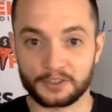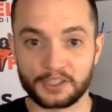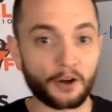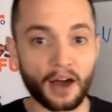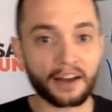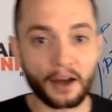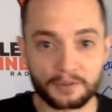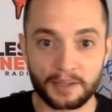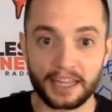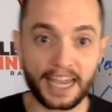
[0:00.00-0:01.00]
They were killers.
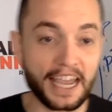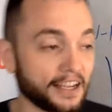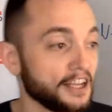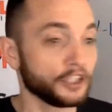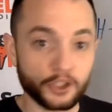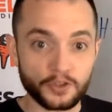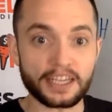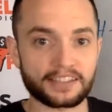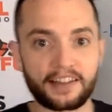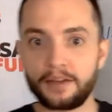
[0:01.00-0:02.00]
I would be like,
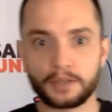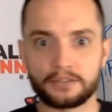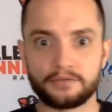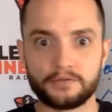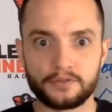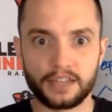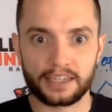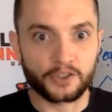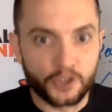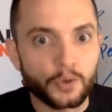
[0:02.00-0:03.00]
hey, do this. And they would
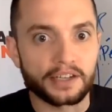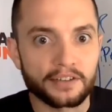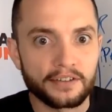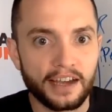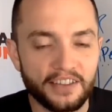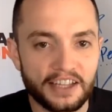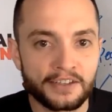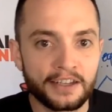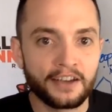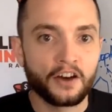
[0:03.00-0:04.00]
like do it.
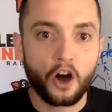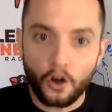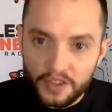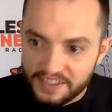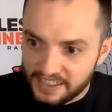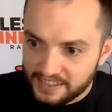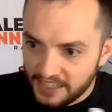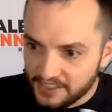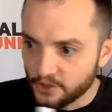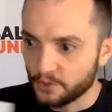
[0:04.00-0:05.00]
And then
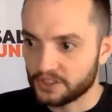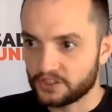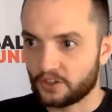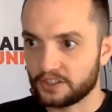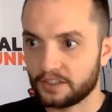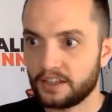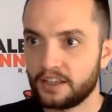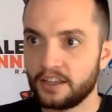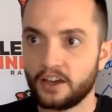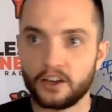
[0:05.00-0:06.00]
all these success stories
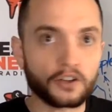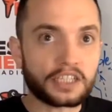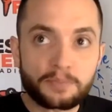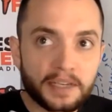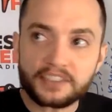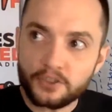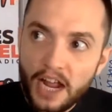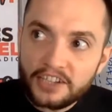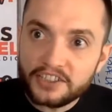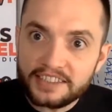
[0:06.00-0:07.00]
started and all
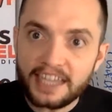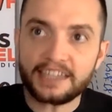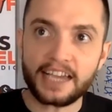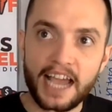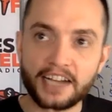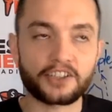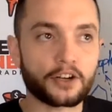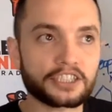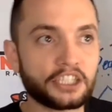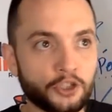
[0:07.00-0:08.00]
these, because they're actually
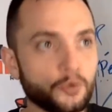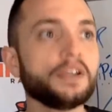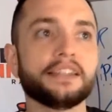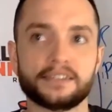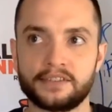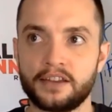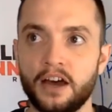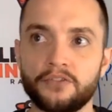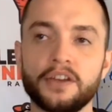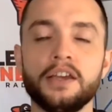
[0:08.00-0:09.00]
taking action. They're actually
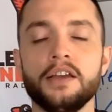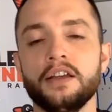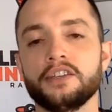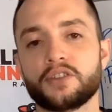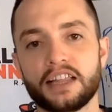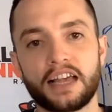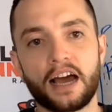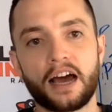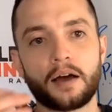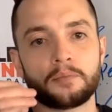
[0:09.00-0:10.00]
doing stuff.
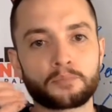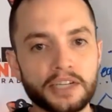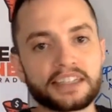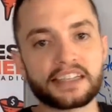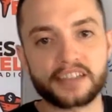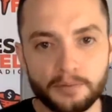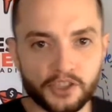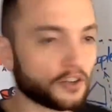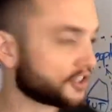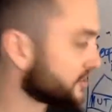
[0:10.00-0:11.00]
So I'm
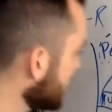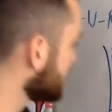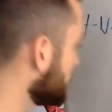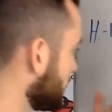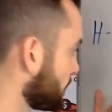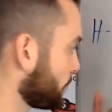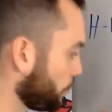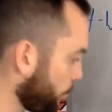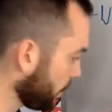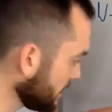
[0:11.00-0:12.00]
bringing this up so you understand
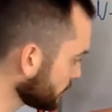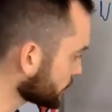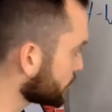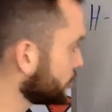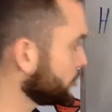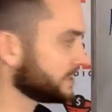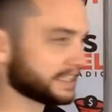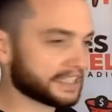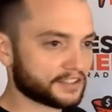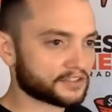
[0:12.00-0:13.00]
that like when
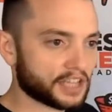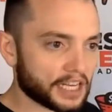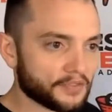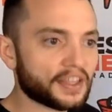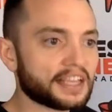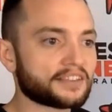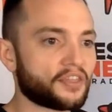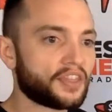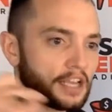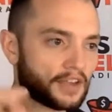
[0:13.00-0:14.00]
you're choosing this, there's a
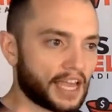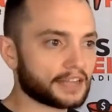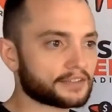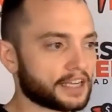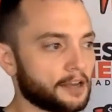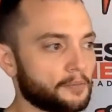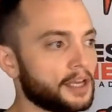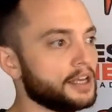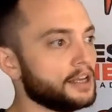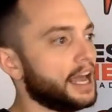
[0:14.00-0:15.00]
lot of things to think of ahead
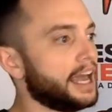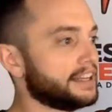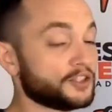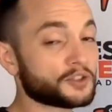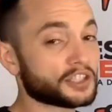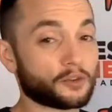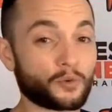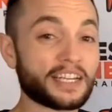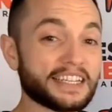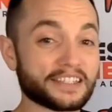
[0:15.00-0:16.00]
of time. And
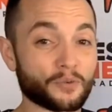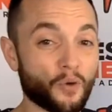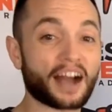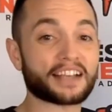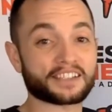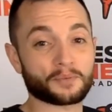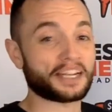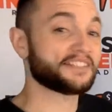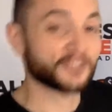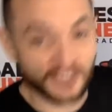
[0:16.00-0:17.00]
it's usually the reason
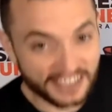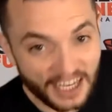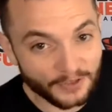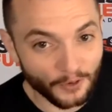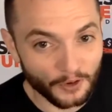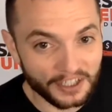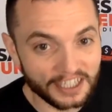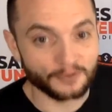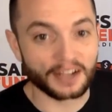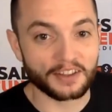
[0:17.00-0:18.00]
why someone isn't
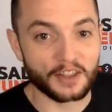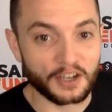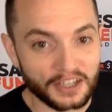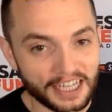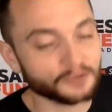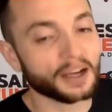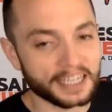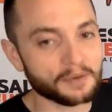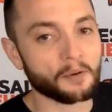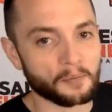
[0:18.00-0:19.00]
successful rather
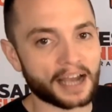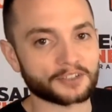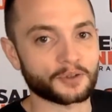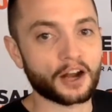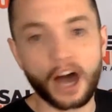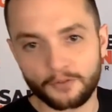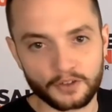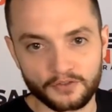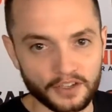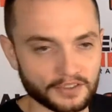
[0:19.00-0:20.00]
than, that's why I keep coming back
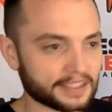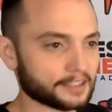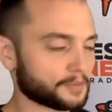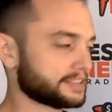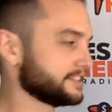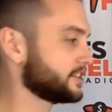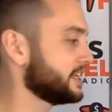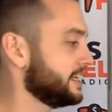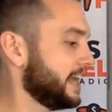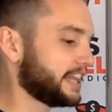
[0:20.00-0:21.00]
to it, offer, funnel,
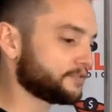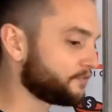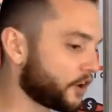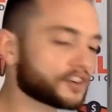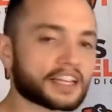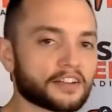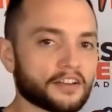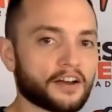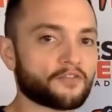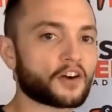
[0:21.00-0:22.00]
sales message. Has
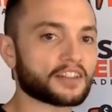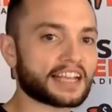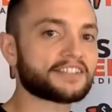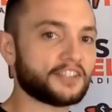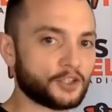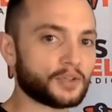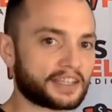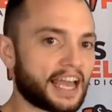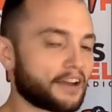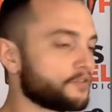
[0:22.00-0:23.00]
far
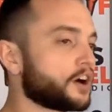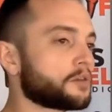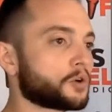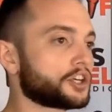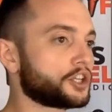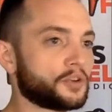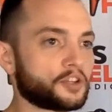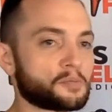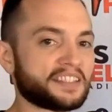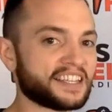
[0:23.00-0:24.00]
less to do with that, far
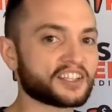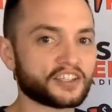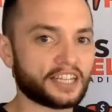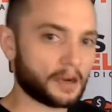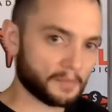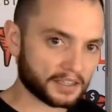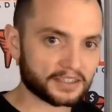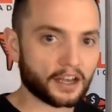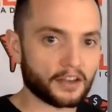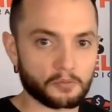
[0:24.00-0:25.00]
more to do with your
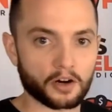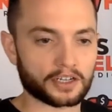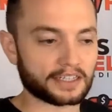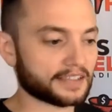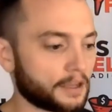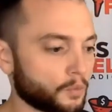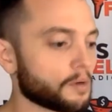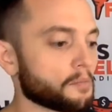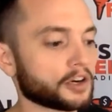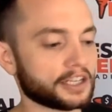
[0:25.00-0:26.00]
positioning amongst other
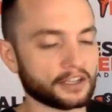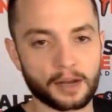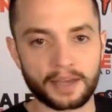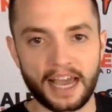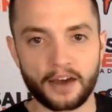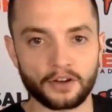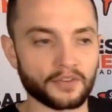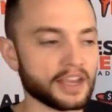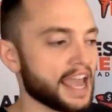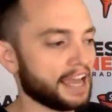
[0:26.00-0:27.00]
markets and what market you're
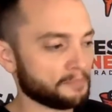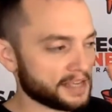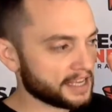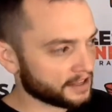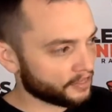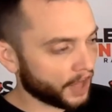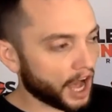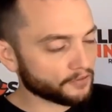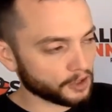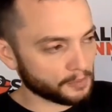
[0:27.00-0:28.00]
coming out of and
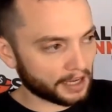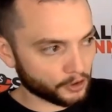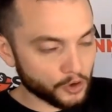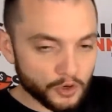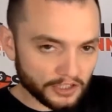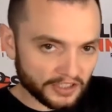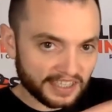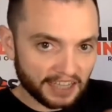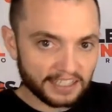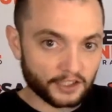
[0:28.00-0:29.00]
being thoughtful about
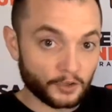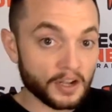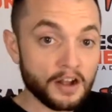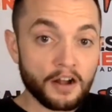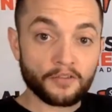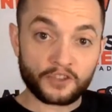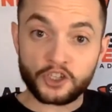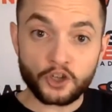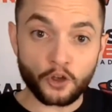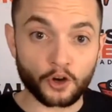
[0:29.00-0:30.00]
who you're selling to.
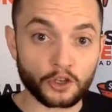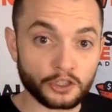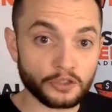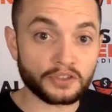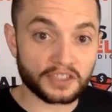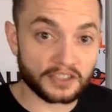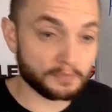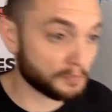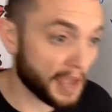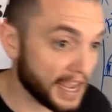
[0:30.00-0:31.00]
Did you know they're all
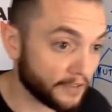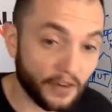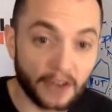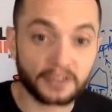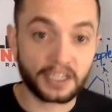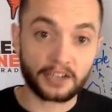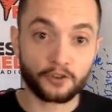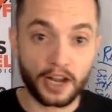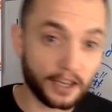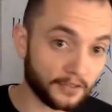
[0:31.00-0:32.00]
used to paying
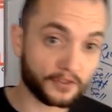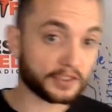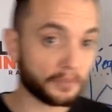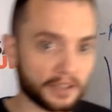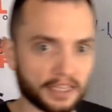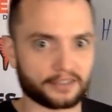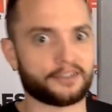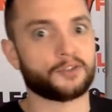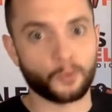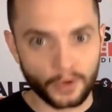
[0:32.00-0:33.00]
5 to 10 grand for
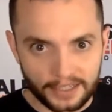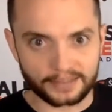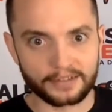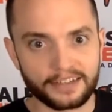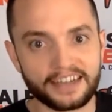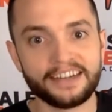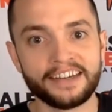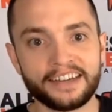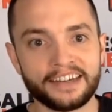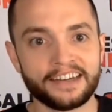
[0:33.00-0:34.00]
something? Like,
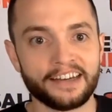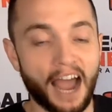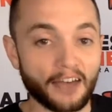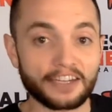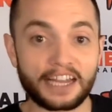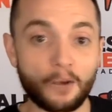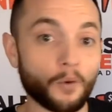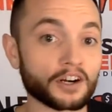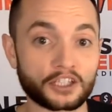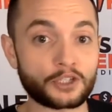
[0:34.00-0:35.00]
sweet. I
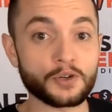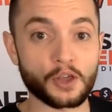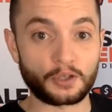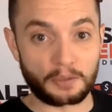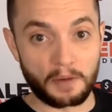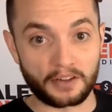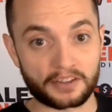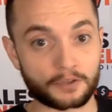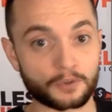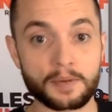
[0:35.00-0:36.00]
only need 1 or 2 of
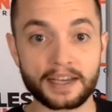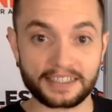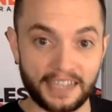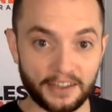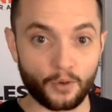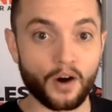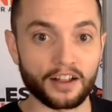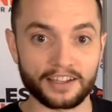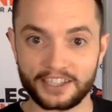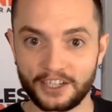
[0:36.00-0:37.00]
those a month to really make a
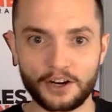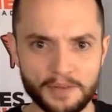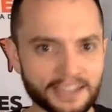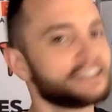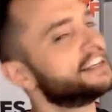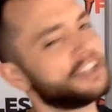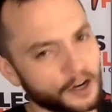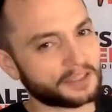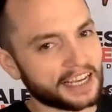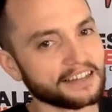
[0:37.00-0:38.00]
dent in the wallet. You know what I
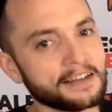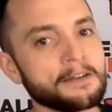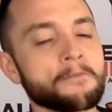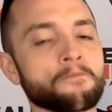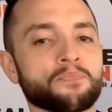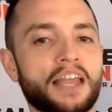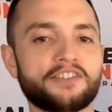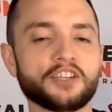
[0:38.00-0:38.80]
mean? You know what I'm saying?